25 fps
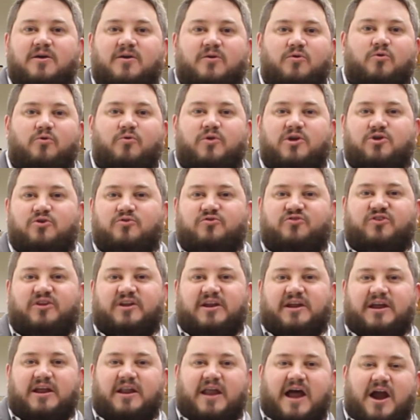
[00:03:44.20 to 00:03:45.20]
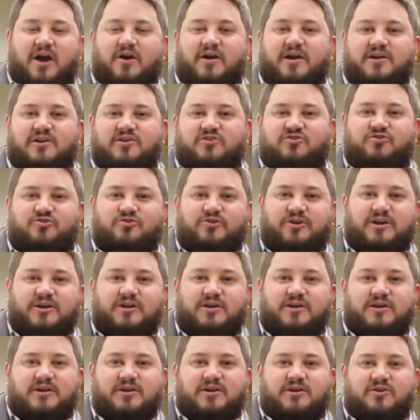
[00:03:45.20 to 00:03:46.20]
But we use it in our industry
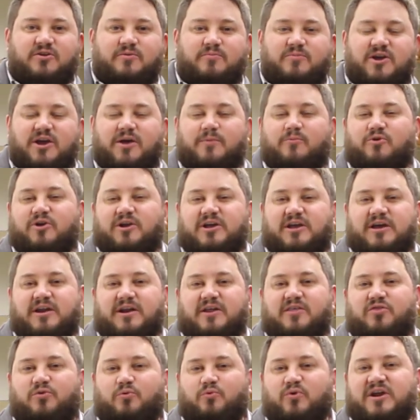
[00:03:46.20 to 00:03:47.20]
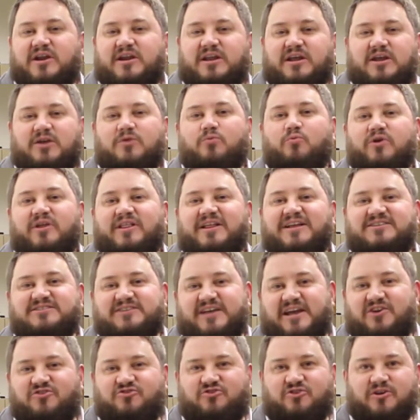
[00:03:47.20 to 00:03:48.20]
to be able to get a 3D
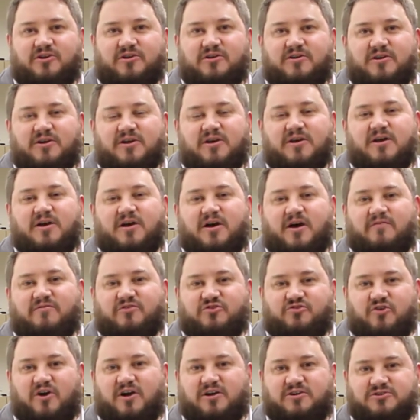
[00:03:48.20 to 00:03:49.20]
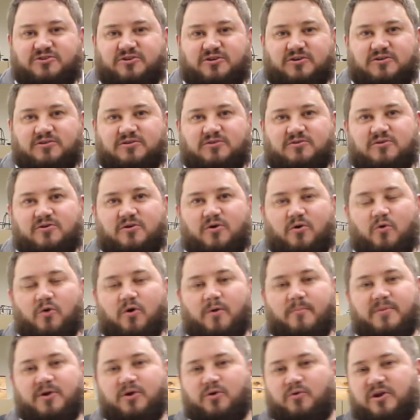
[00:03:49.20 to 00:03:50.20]
realization of a structure or
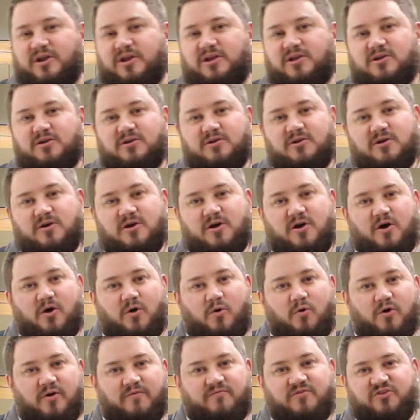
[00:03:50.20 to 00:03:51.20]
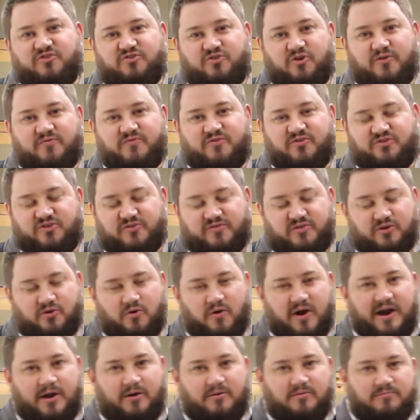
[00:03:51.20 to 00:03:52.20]
a building or of the surface of the
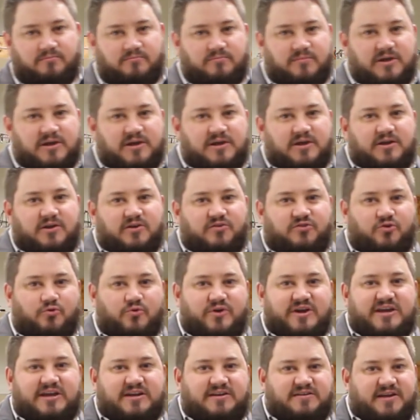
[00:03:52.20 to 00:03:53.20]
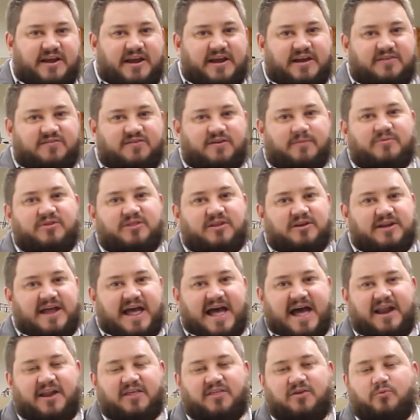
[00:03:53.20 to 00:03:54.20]
ground. So we can take some of the
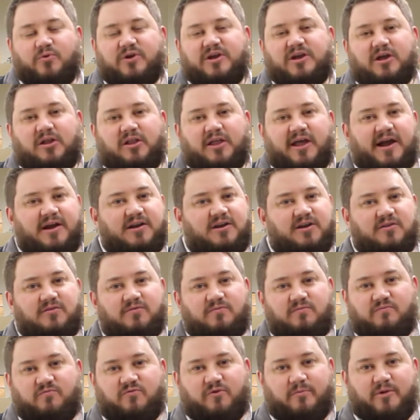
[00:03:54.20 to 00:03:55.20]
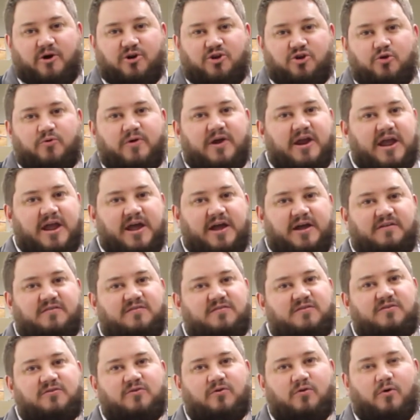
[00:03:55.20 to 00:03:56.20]
data that we collected from our
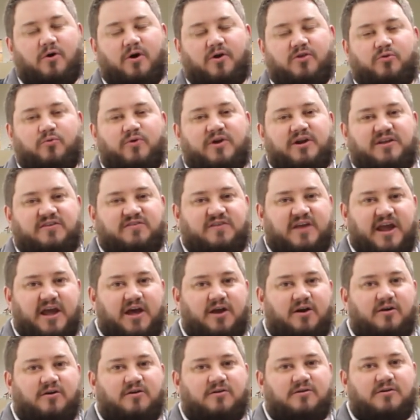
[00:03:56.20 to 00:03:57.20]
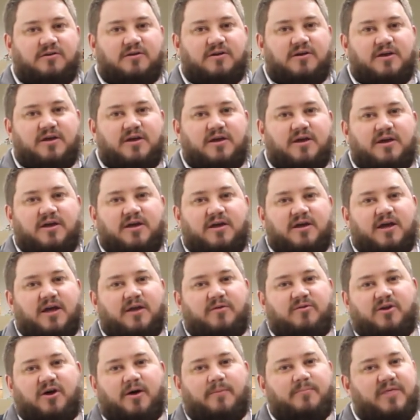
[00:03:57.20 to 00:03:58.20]
UAS or our 3D scanner
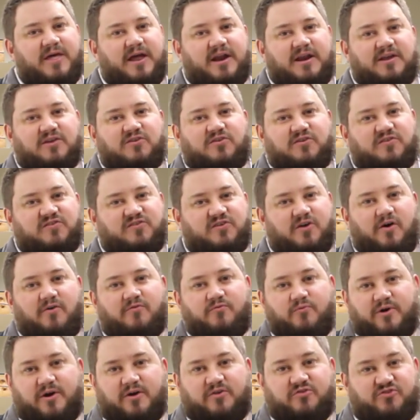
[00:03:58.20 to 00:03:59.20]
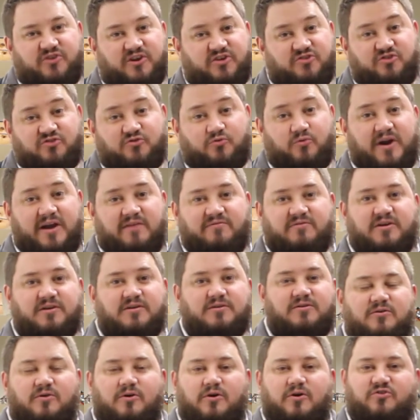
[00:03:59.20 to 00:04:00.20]
and dump that into software such as Revit
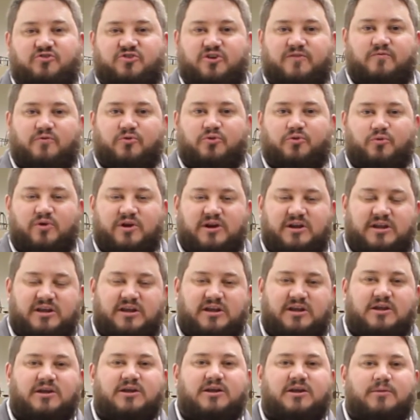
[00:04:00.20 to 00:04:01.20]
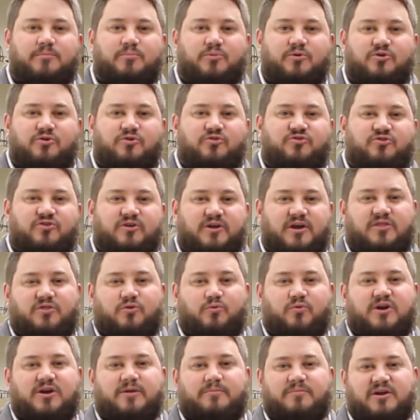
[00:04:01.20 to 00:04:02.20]
or Civil 3D and produce a
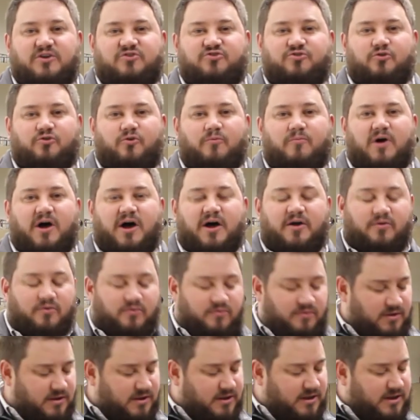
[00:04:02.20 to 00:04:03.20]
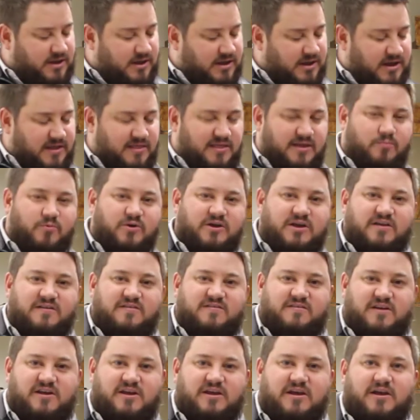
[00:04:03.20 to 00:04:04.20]
3-dimensional model. And then we can
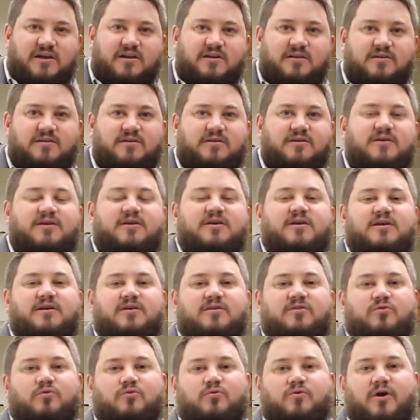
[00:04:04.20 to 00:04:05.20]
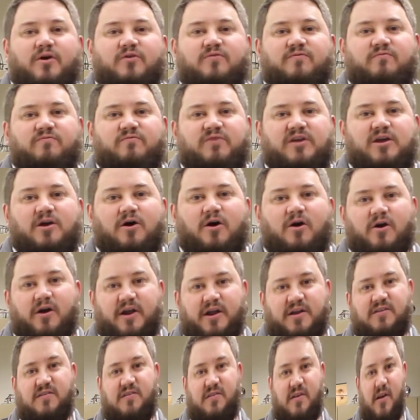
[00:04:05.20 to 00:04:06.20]
see it through our VR
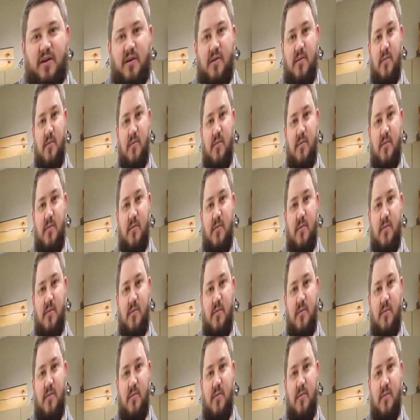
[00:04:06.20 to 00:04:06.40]
headset.